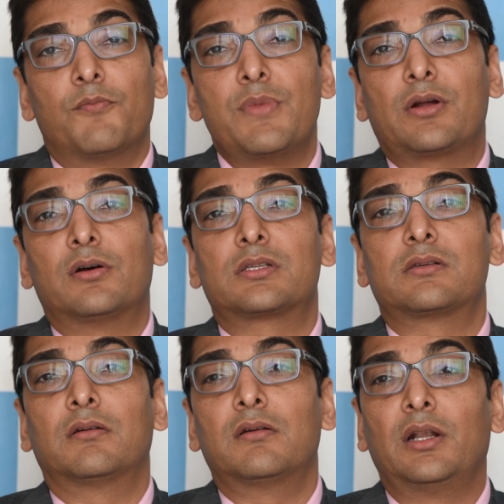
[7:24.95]

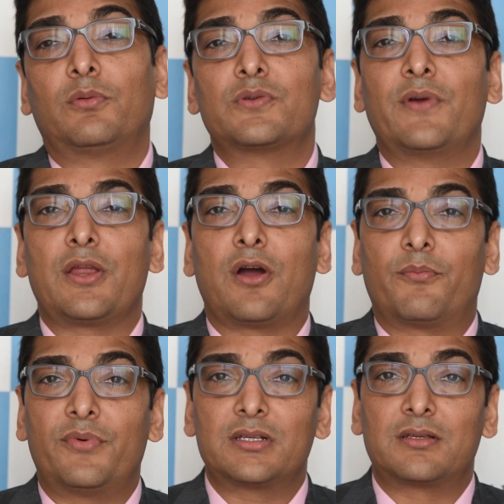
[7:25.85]
because it was very
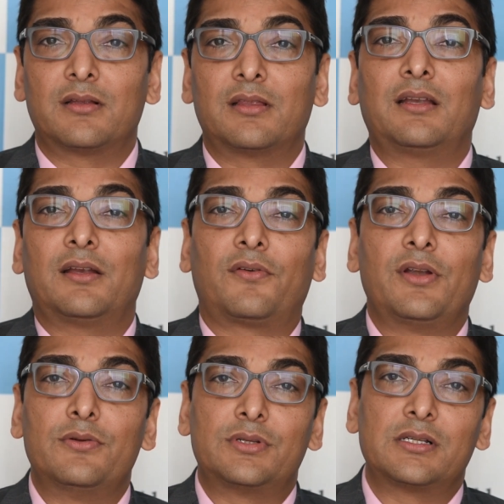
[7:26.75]
obvious that it
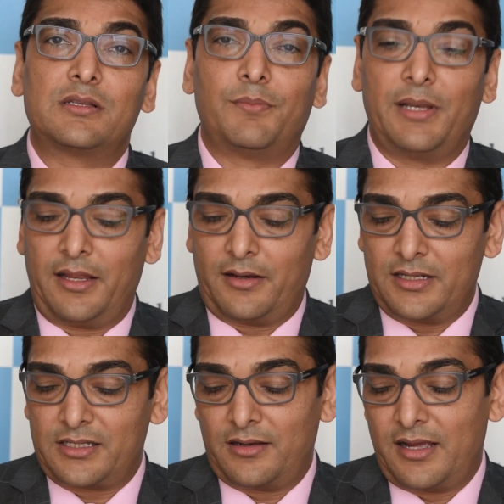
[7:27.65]
reduces the bleeding
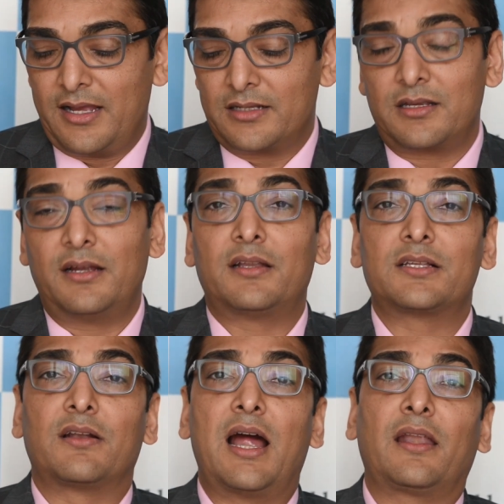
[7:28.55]
risk as it
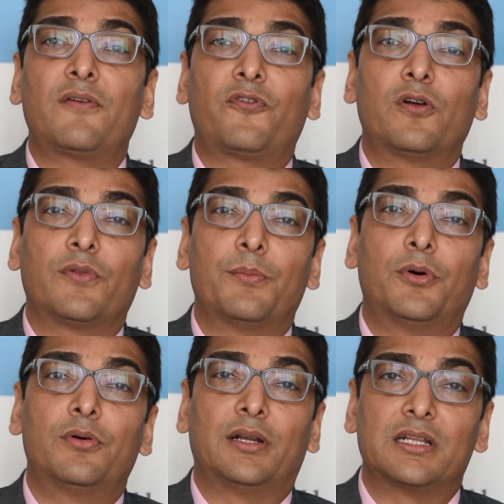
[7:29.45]
is right in front of the bone.